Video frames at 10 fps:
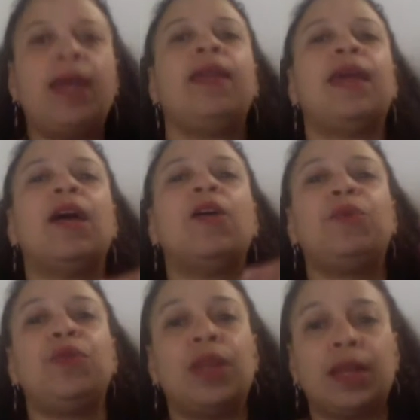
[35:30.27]
and
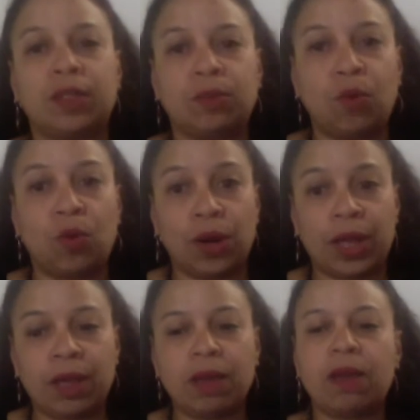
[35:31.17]
help you the next morning.